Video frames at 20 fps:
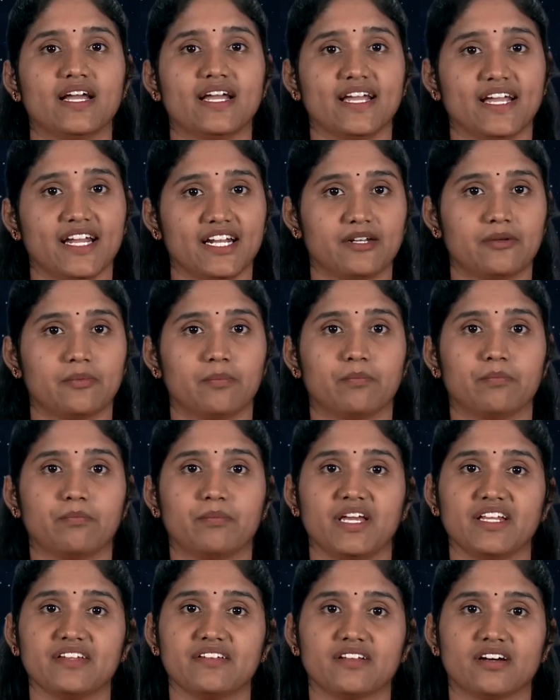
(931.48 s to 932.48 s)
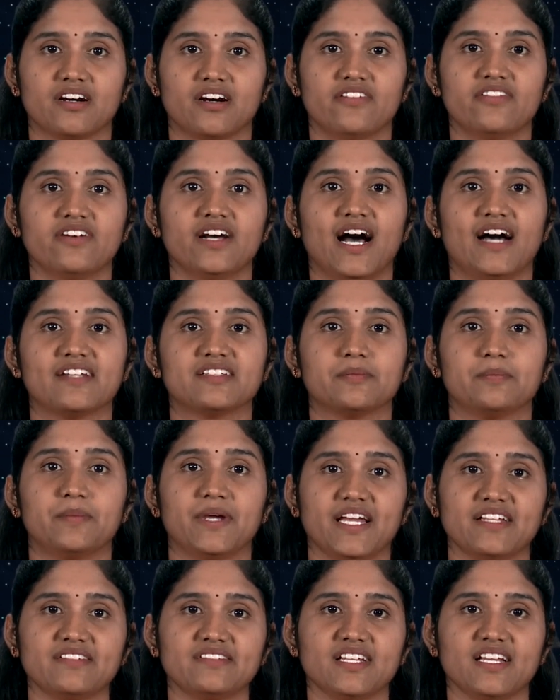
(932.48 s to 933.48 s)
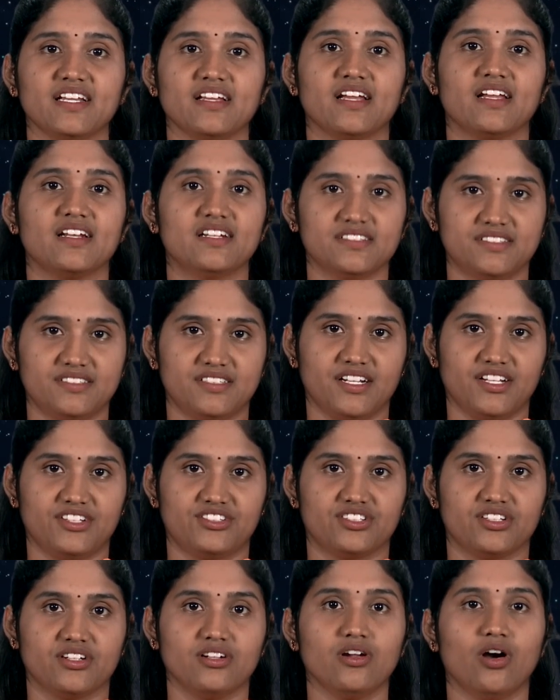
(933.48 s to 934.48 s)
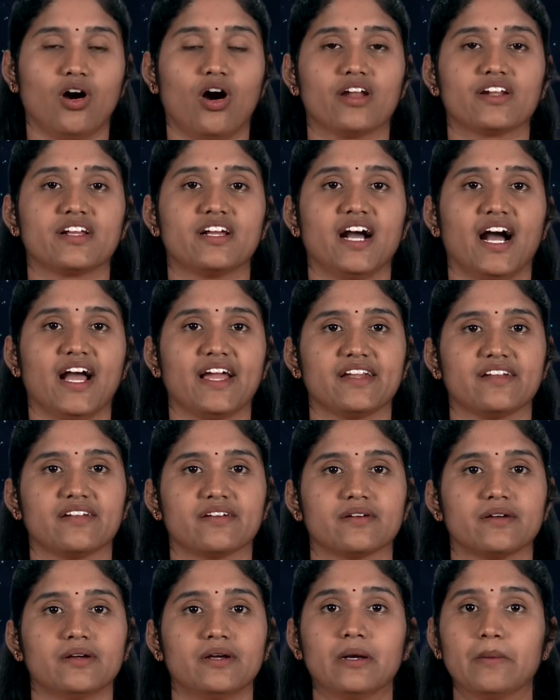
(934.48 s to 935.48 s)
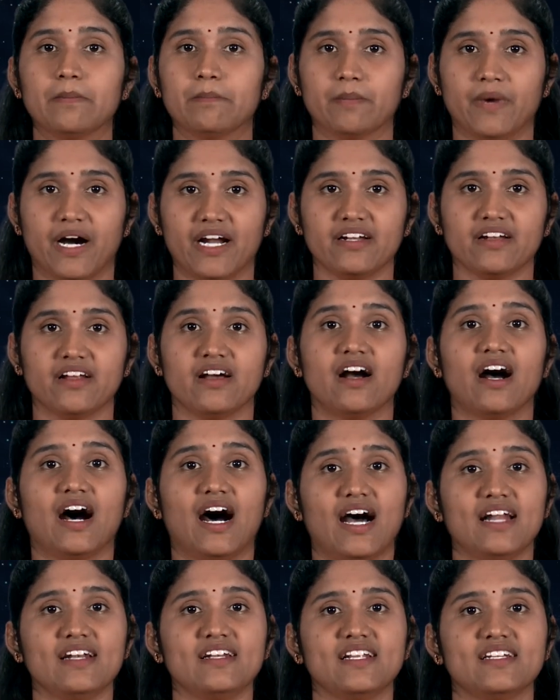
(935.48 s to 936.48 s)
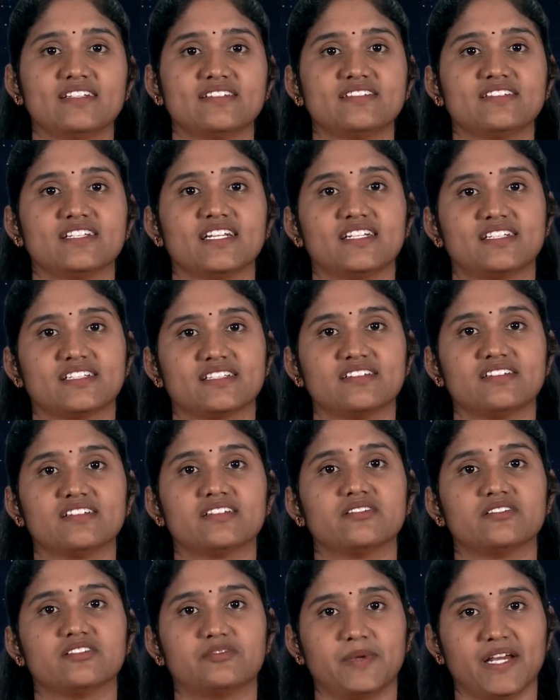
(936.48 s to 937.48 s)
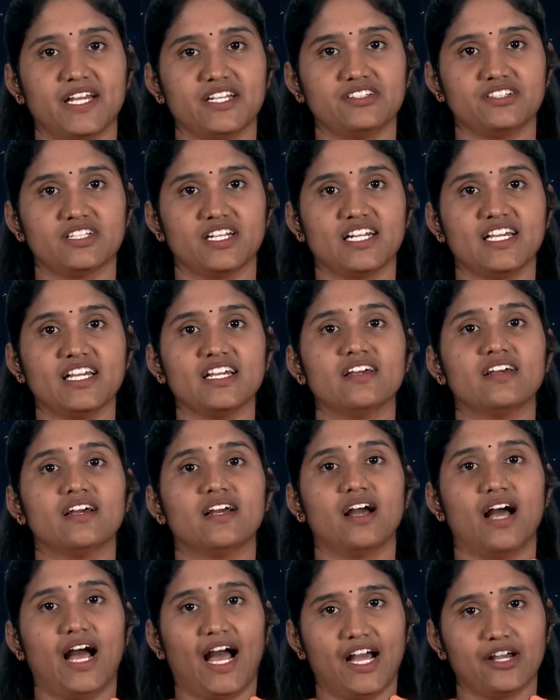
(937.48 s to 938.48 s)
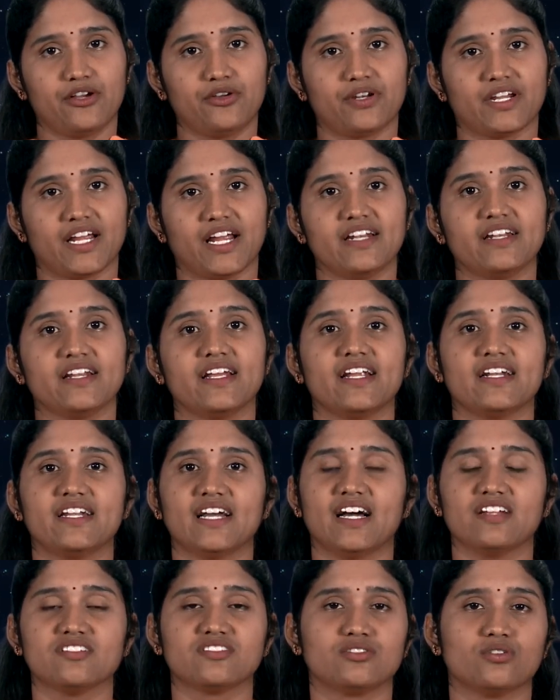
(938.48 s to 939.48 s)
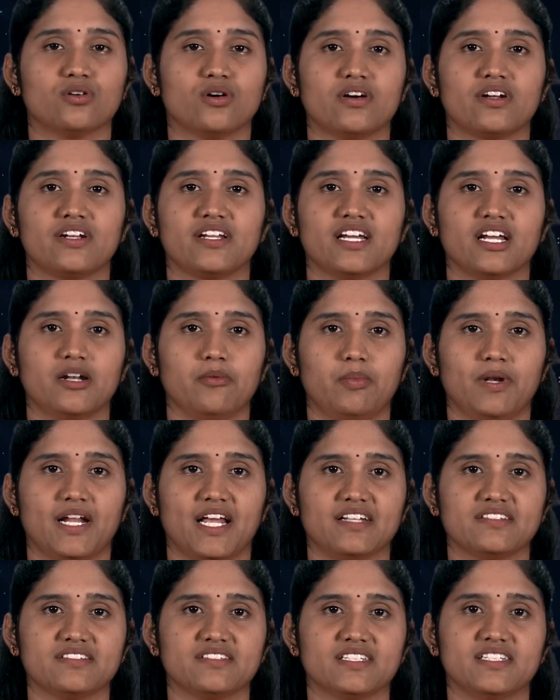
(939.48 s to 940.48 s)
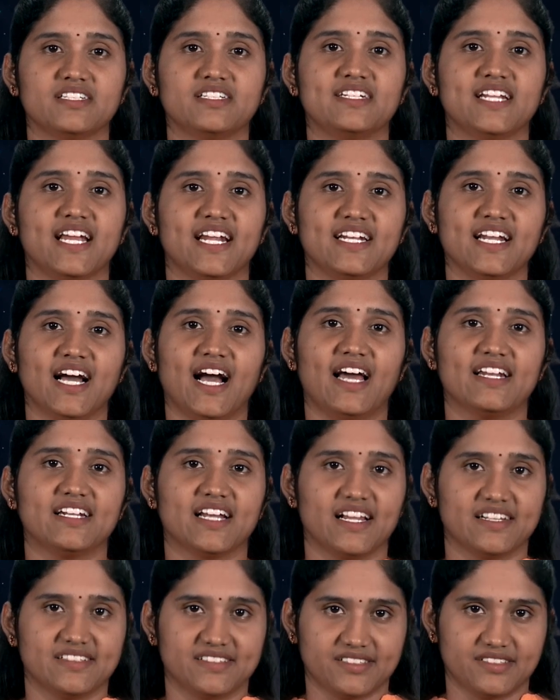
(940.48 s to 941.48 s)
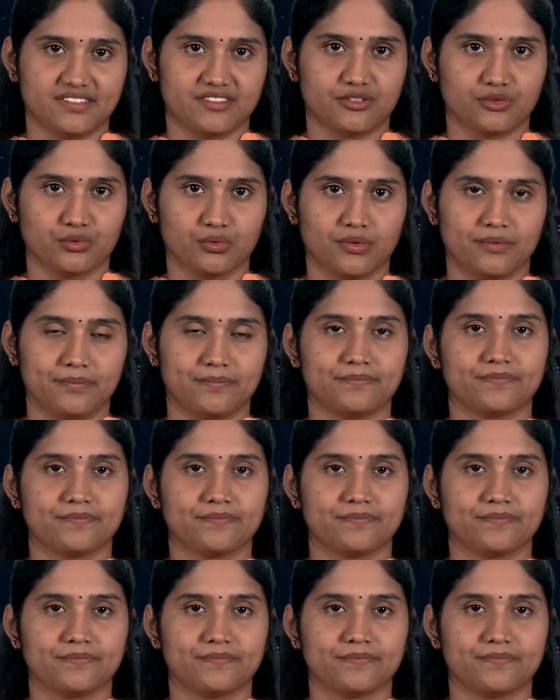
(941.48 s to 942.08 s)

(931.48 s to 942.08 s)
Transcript: It may serve as a basic illustration or guide, but unless it is spatially accurate, it has no real place in data analysis tool.